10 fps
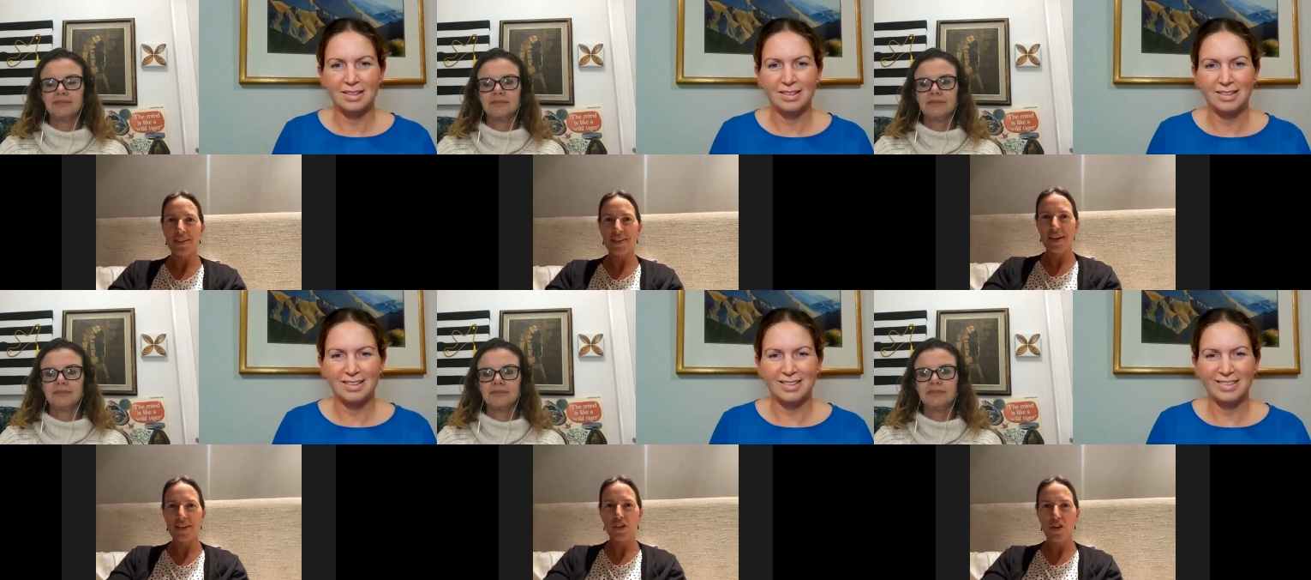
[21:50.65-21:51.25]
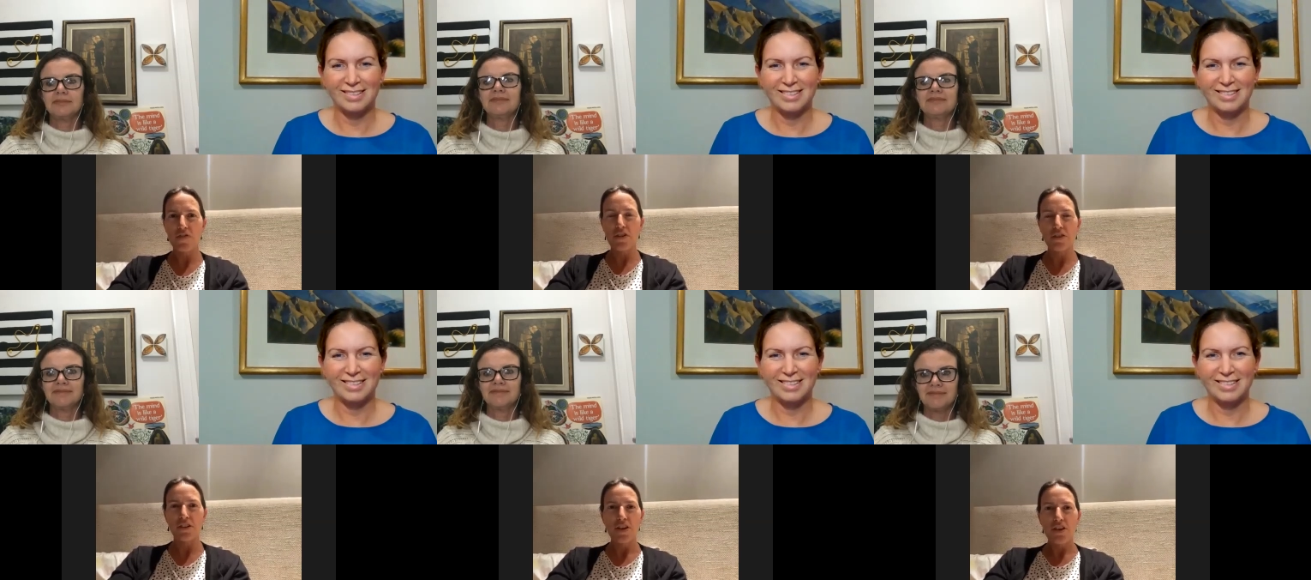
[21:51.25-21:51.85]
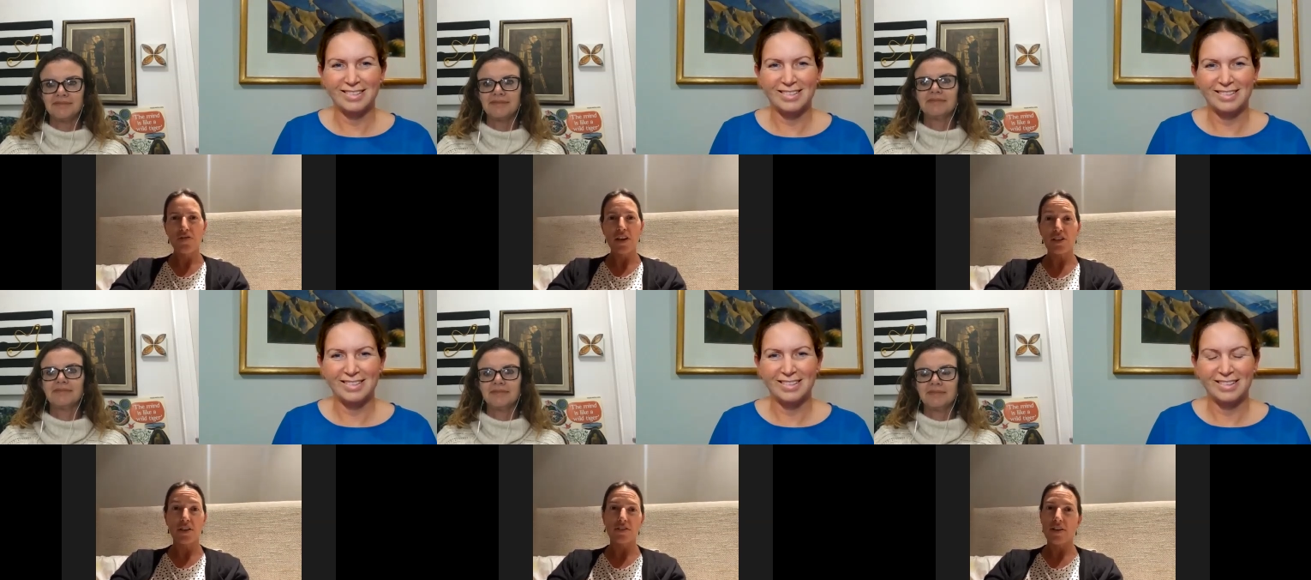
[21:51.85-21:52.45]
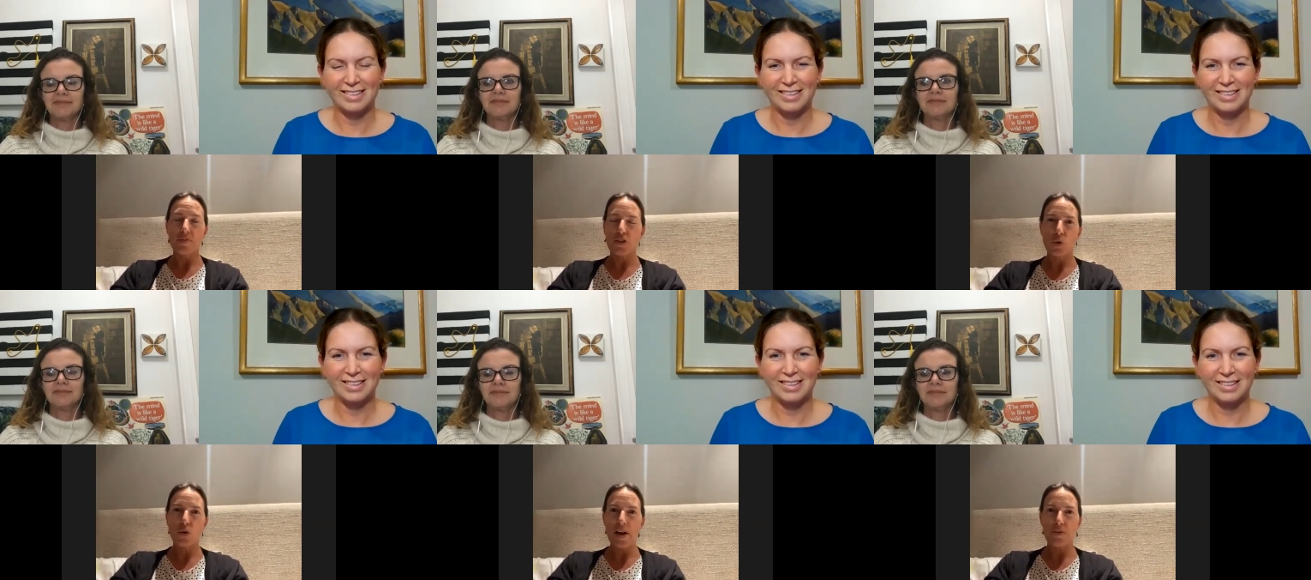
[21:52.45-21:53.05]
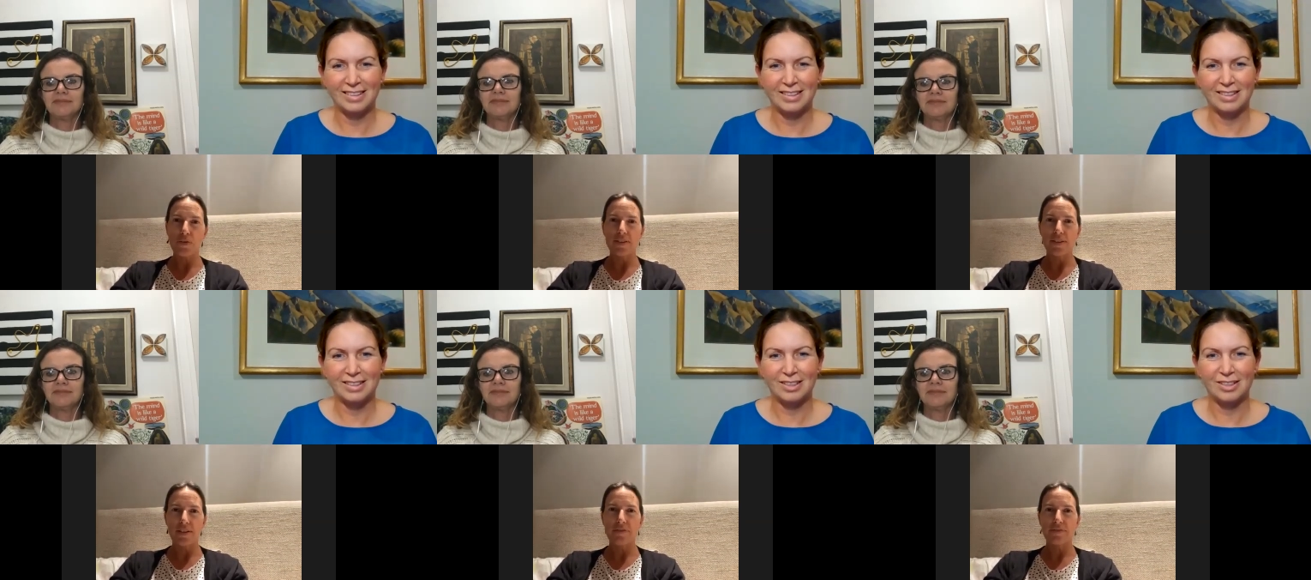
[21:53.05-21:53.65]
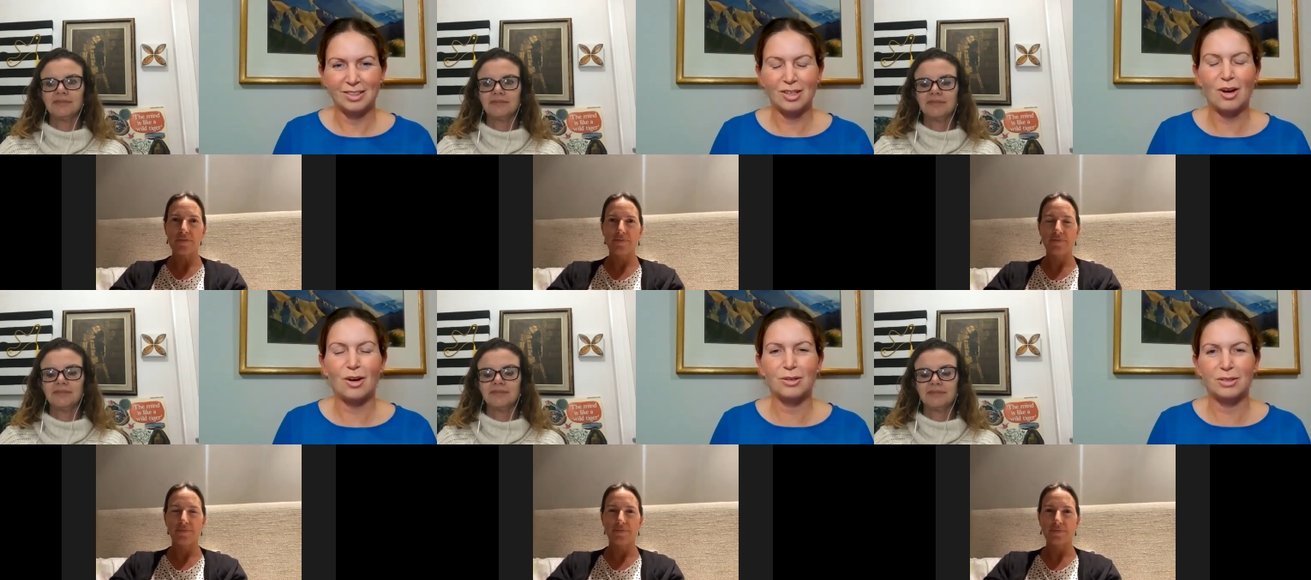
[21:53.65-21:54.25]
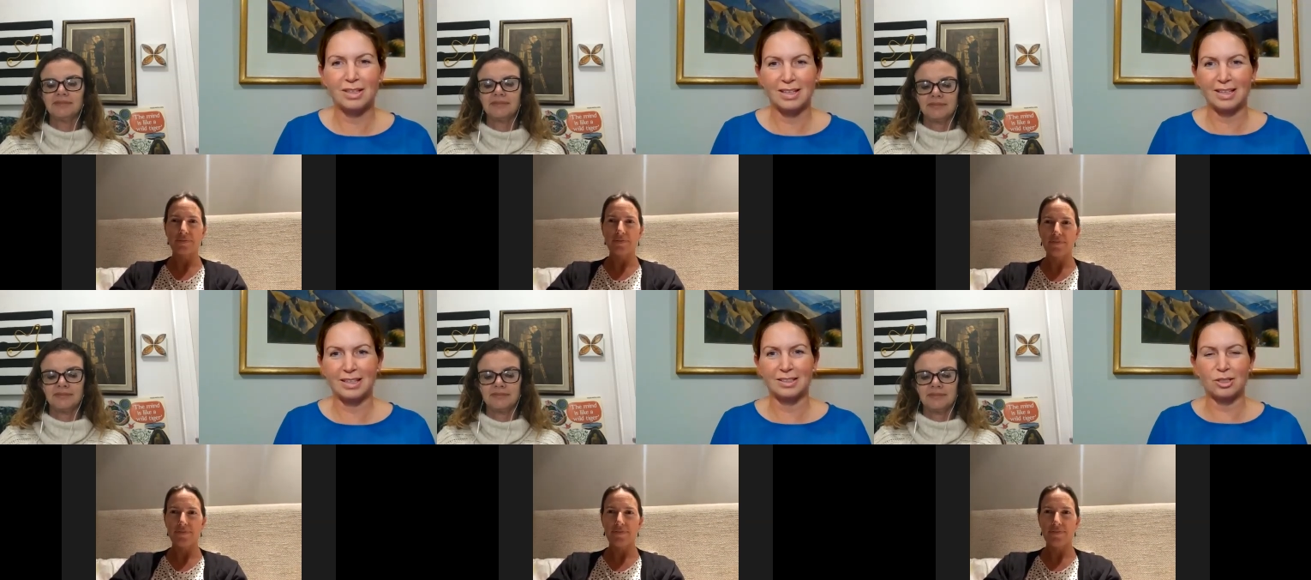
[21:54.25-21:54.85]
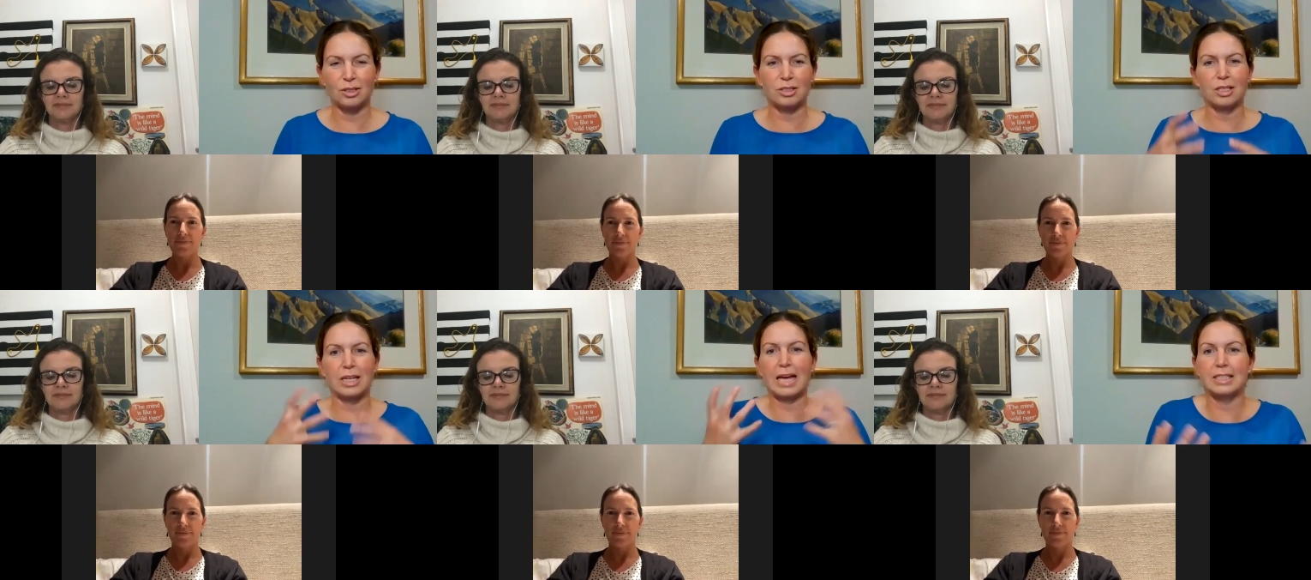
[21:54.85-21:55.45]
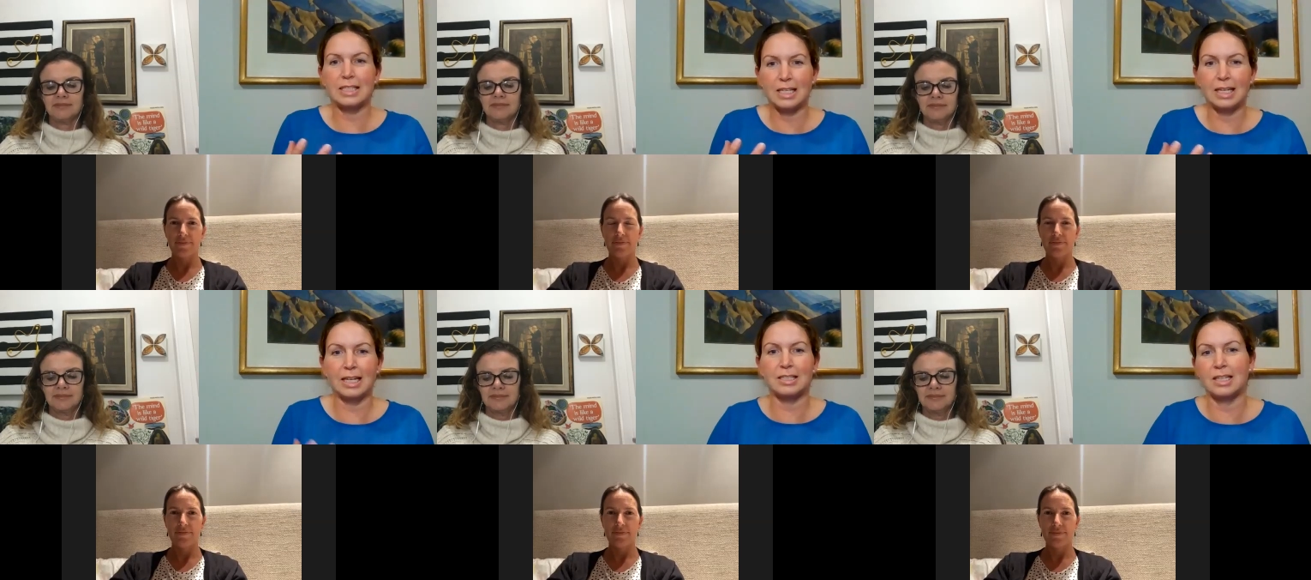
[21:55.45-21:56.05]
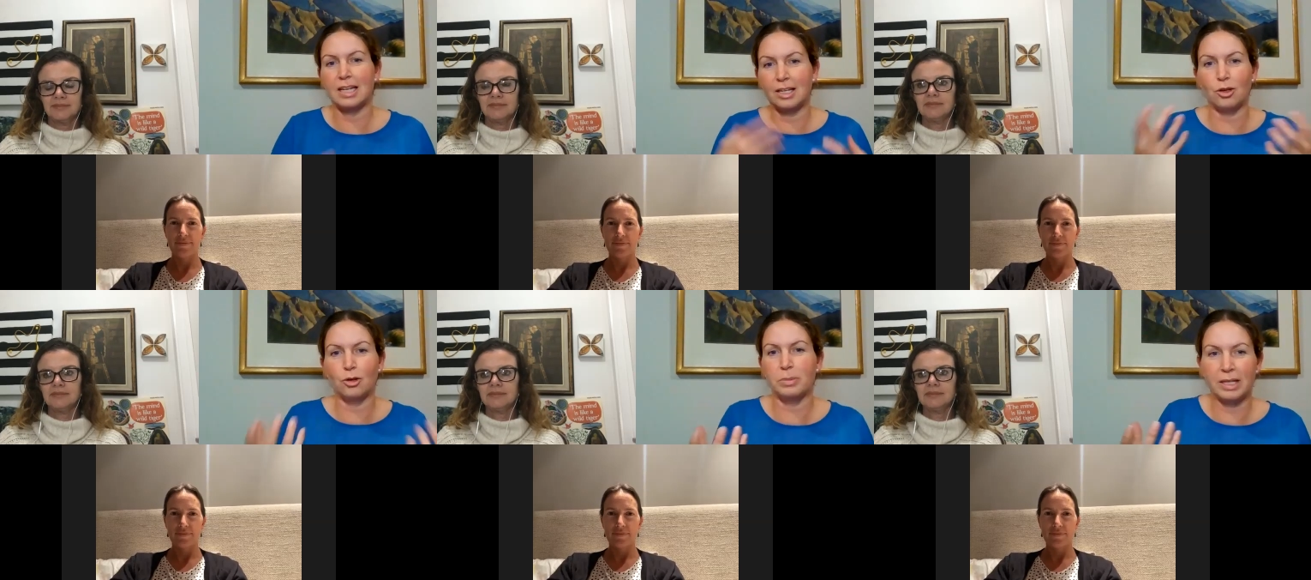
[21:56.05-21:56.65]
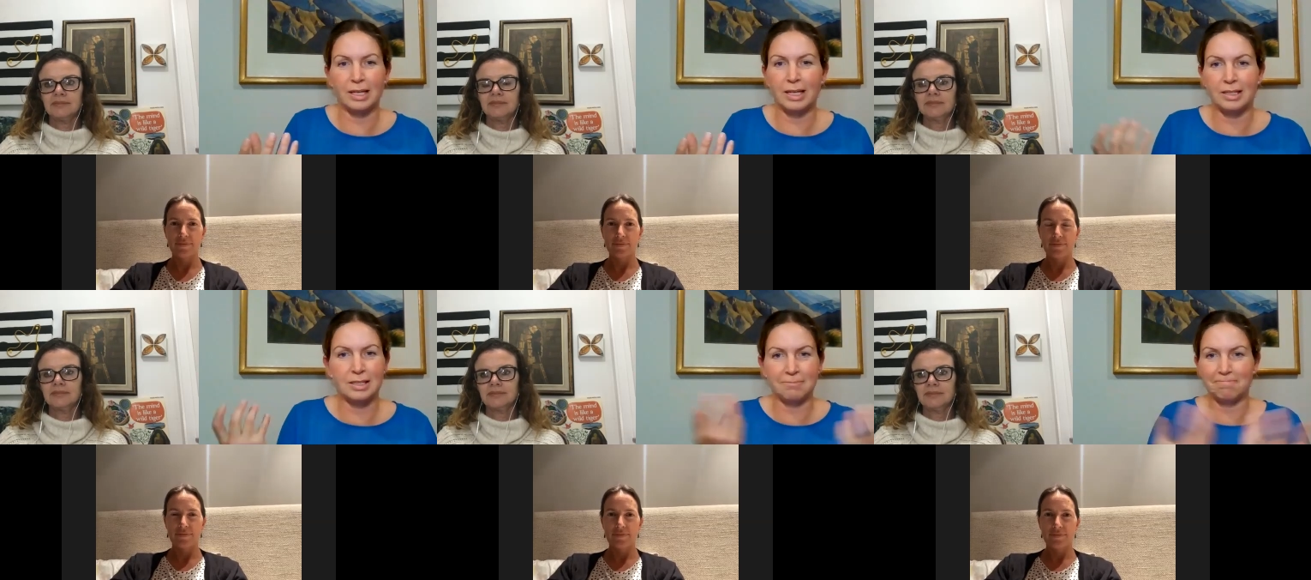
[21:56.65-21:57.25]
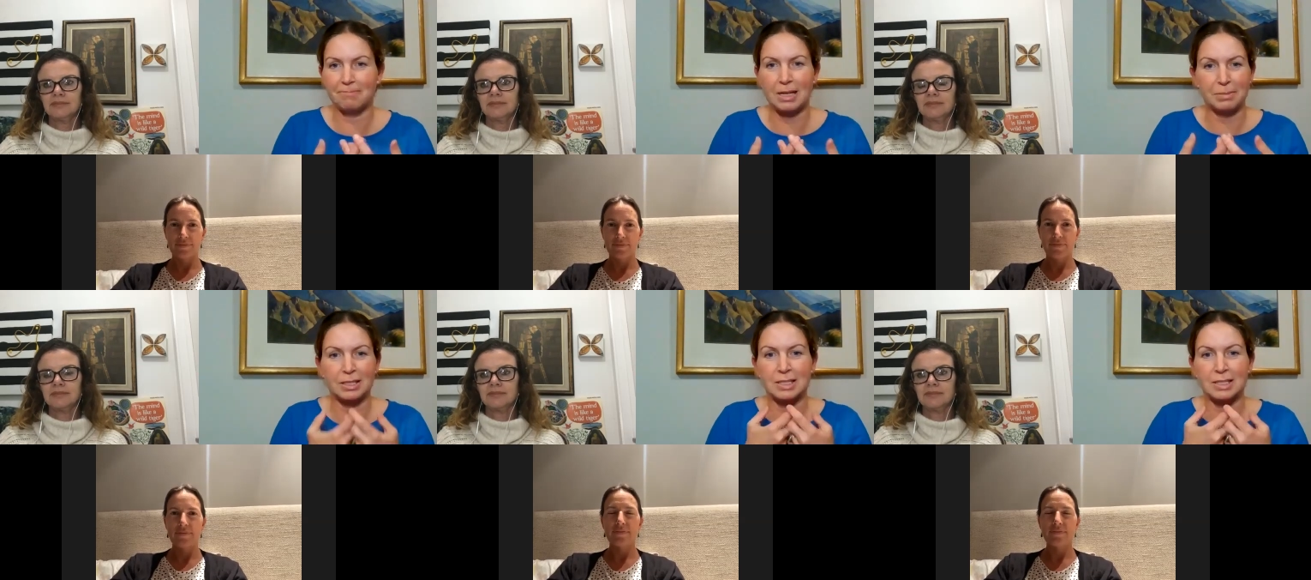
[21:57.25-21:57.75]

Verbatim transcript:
Speaker 1: takes over, and you've actually got time to talk about all this stuff.
Speaker 2: Totally. So it's mm. nature connection and human connection coming